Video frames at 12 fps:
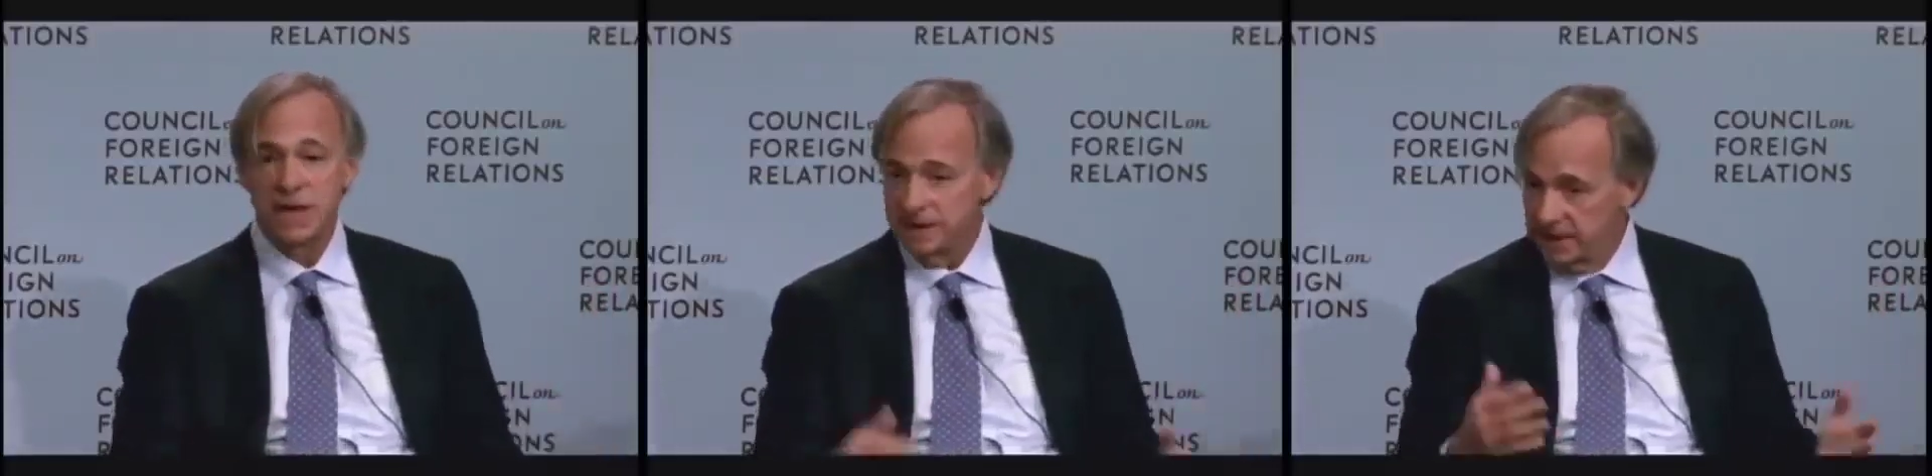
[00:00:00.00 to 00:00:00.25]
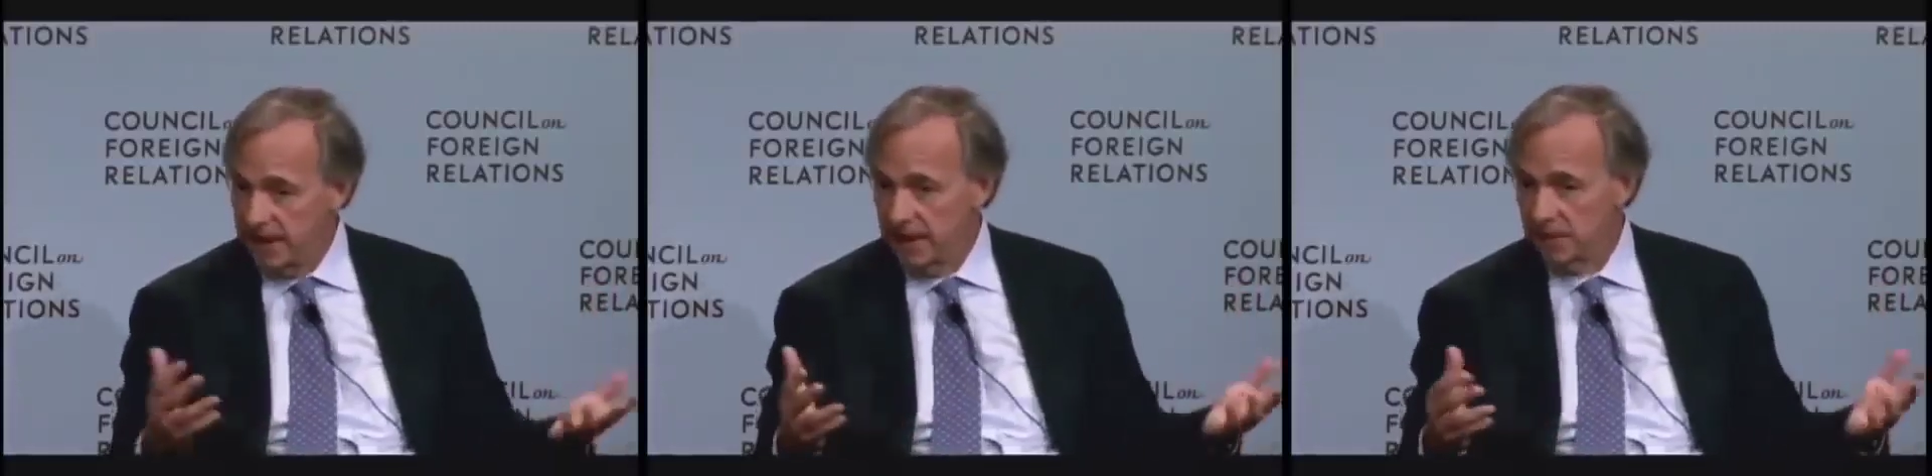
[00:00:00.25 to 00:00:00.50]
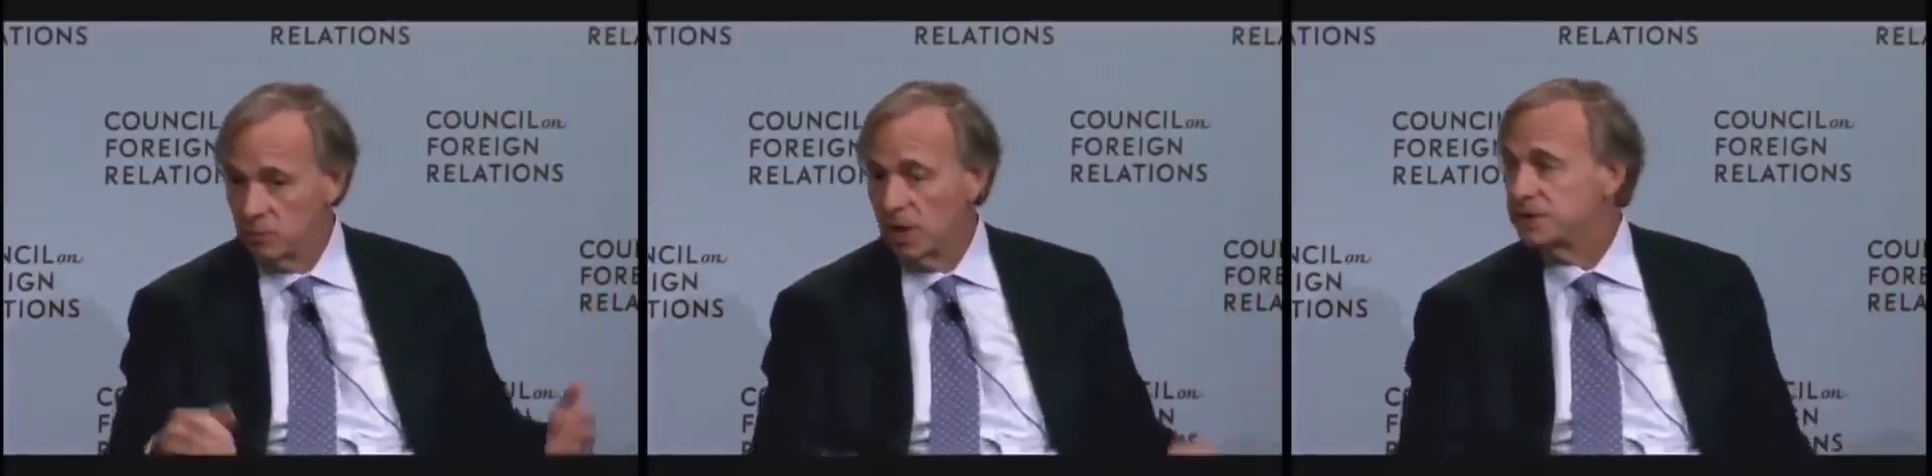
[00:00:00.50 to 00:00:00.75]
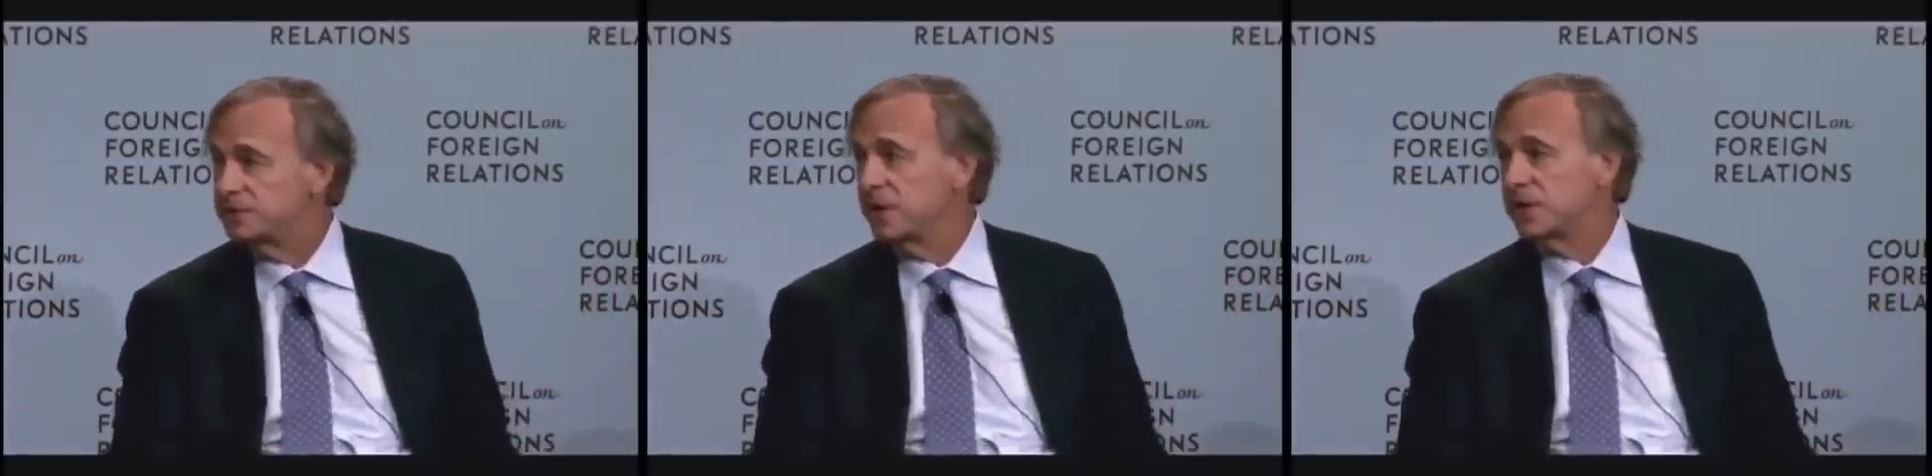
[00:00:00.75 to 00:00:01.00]
Debt can't
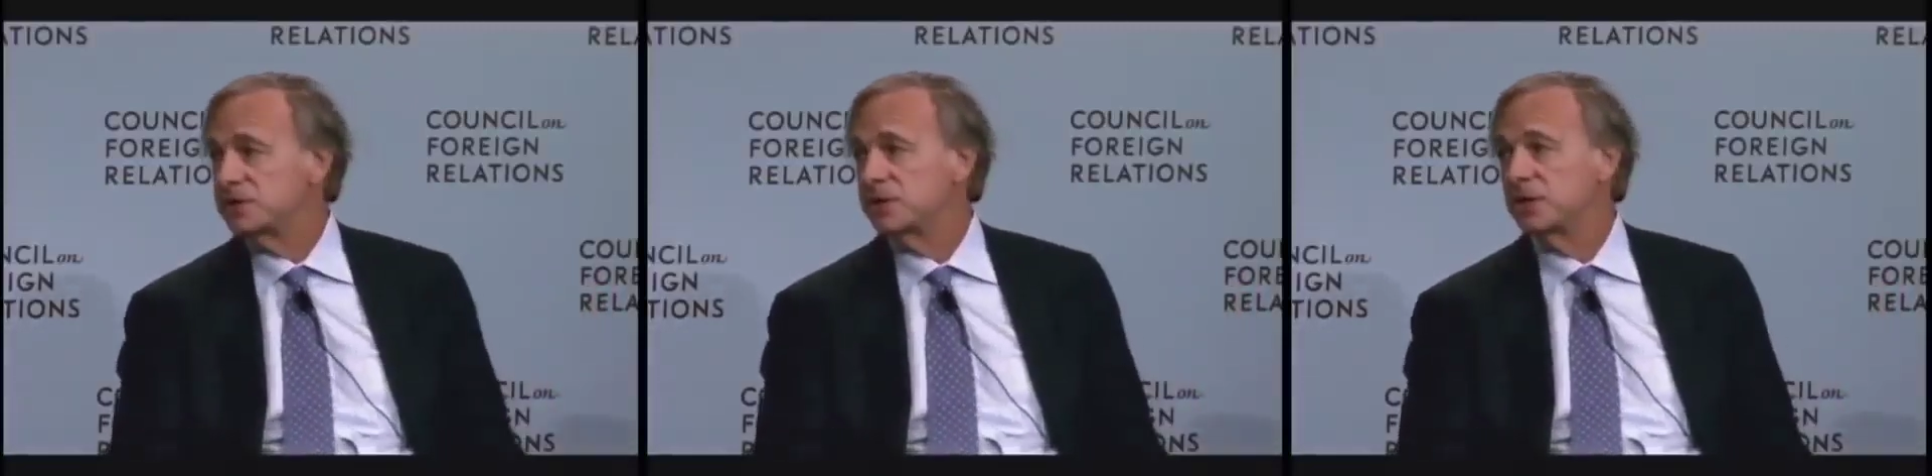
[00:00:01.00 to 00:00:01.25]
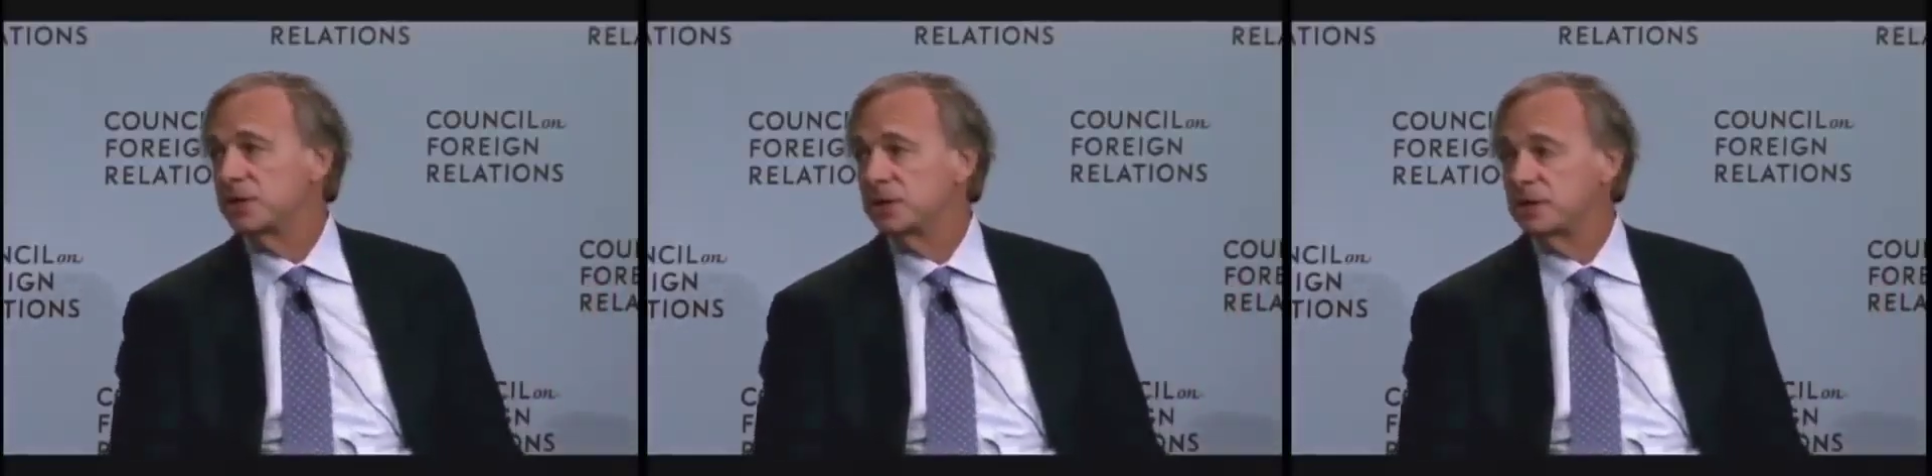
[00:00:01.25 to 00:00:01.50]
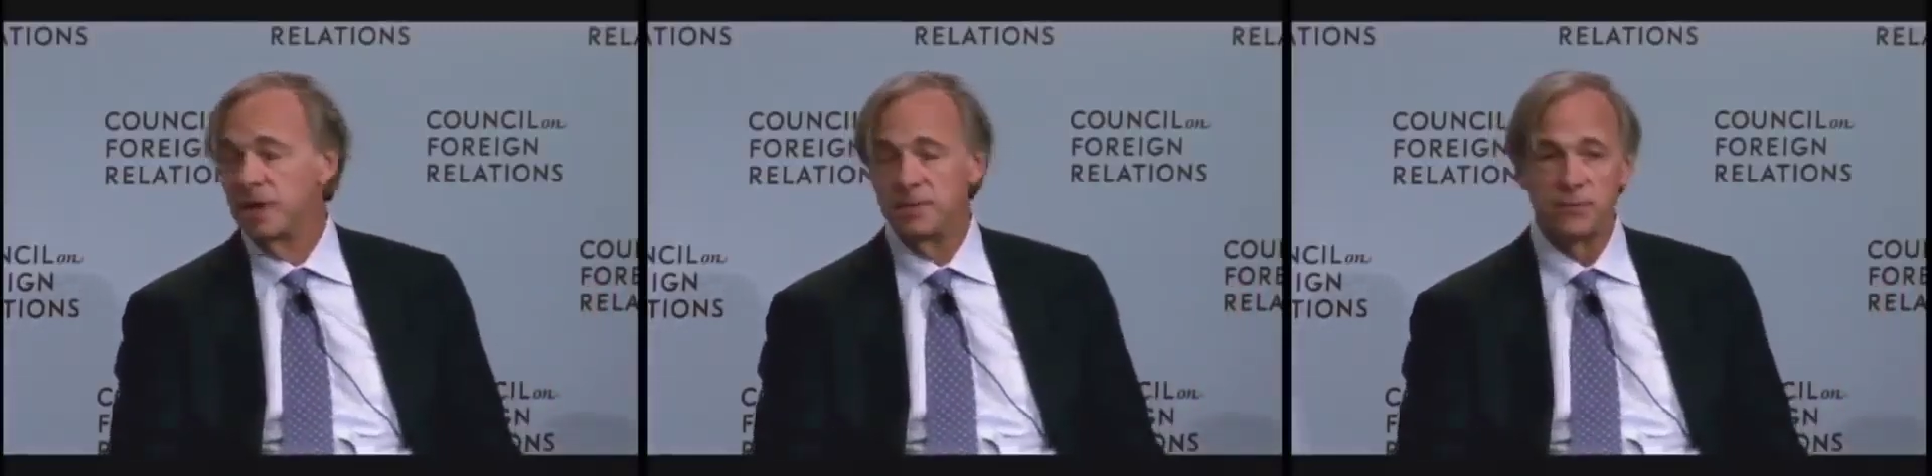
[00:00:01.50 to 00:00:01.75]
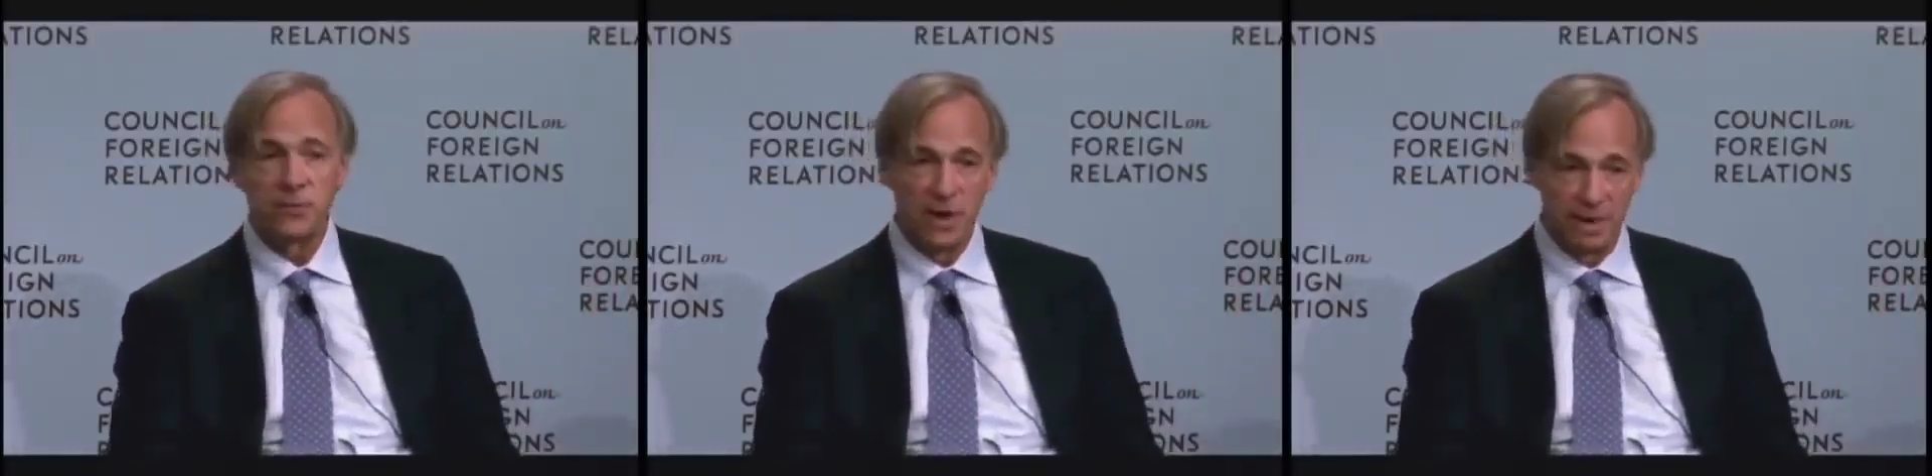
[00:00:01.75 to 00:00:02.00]
rise faster than
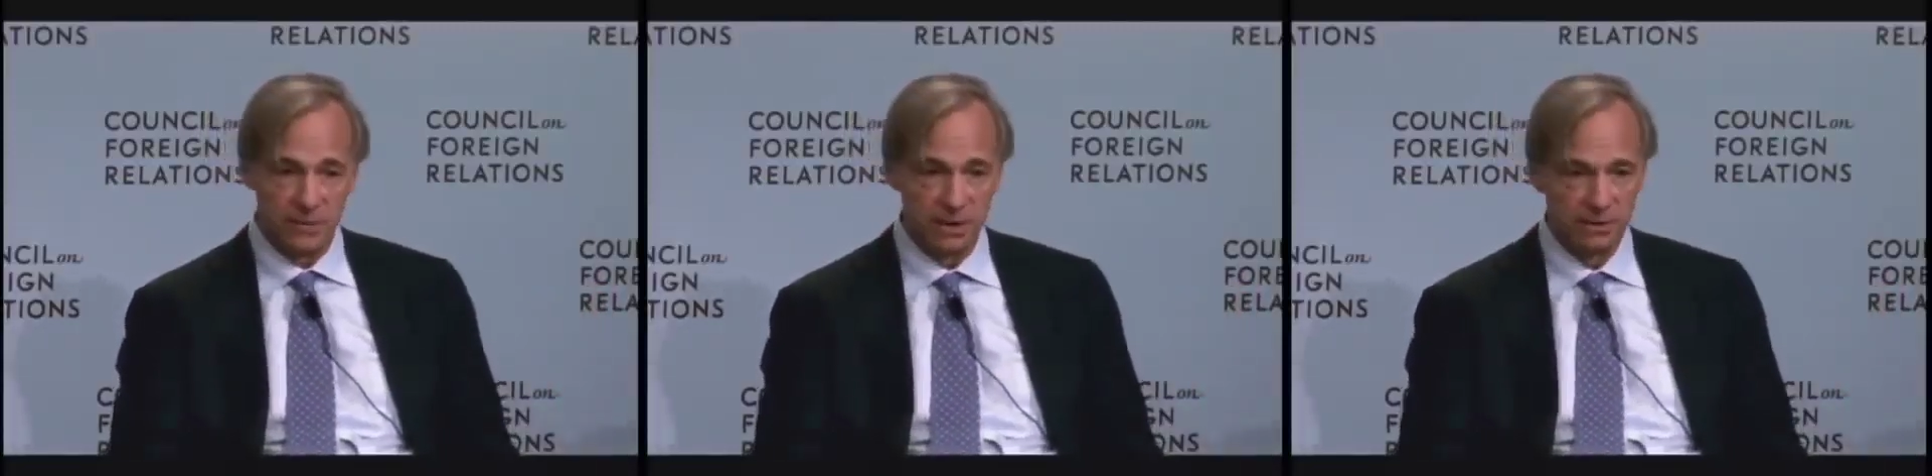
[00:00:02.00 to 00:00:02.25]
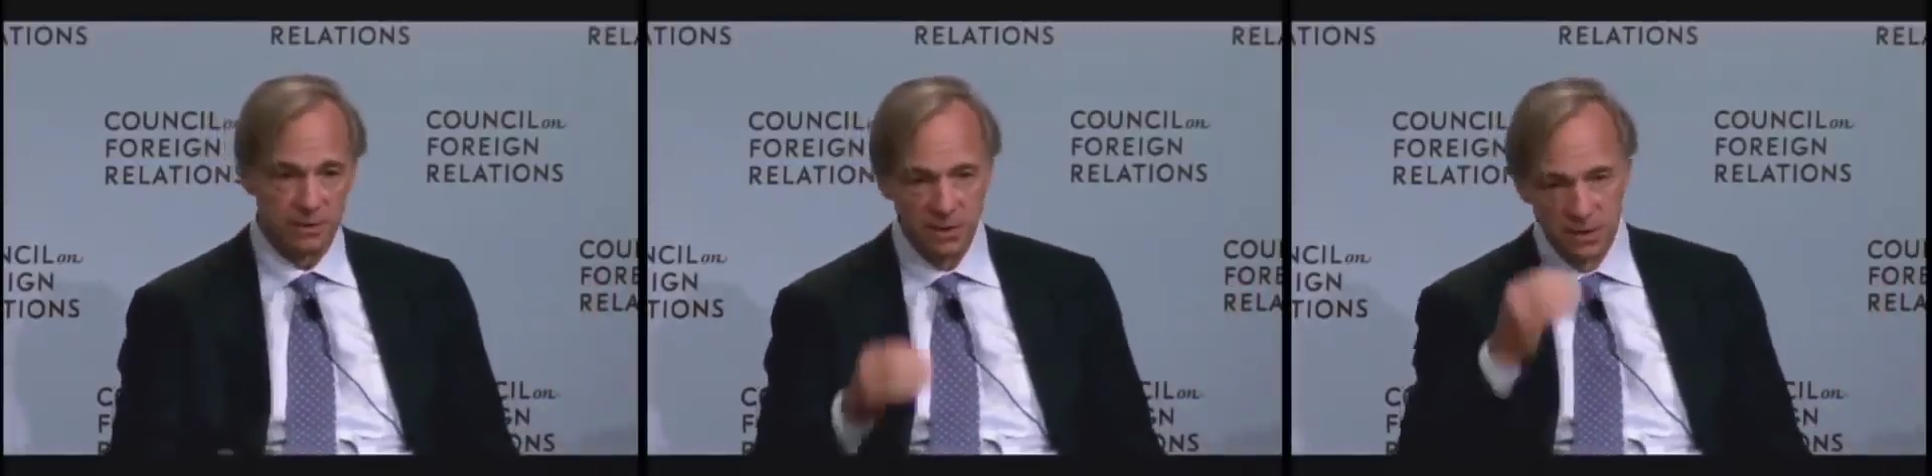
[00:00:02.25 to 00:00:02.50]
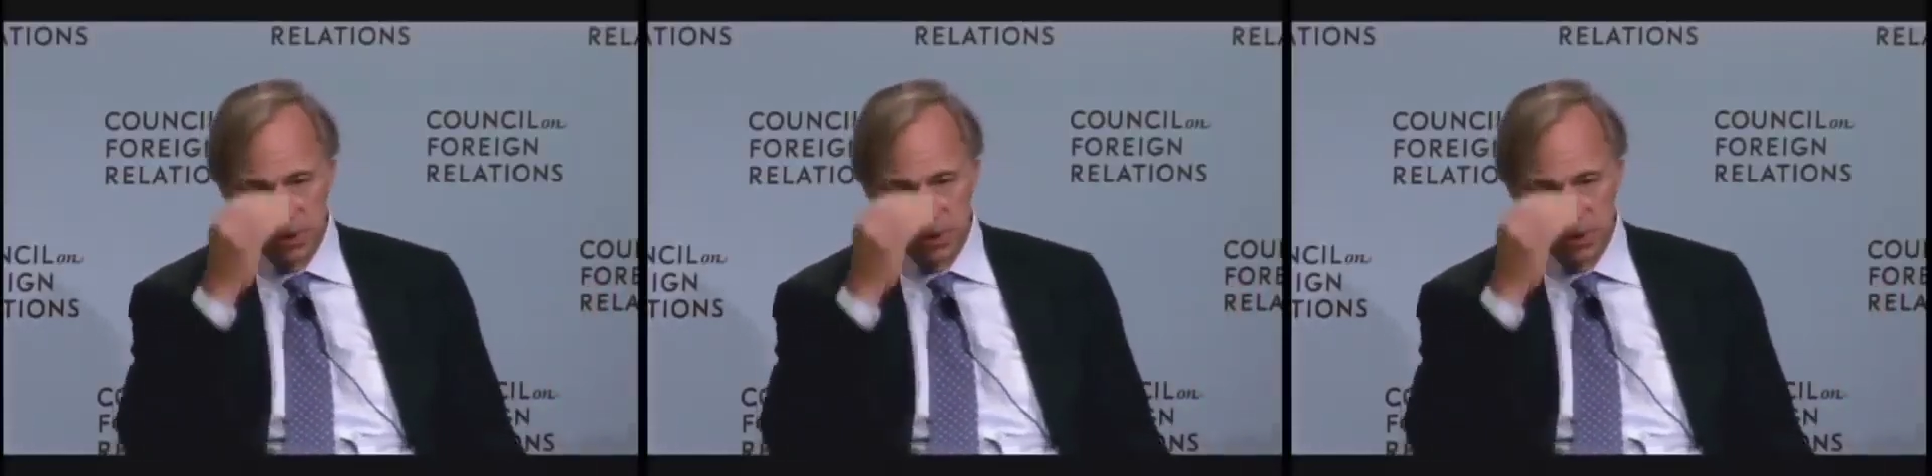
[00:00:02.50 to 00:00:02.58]
income forever.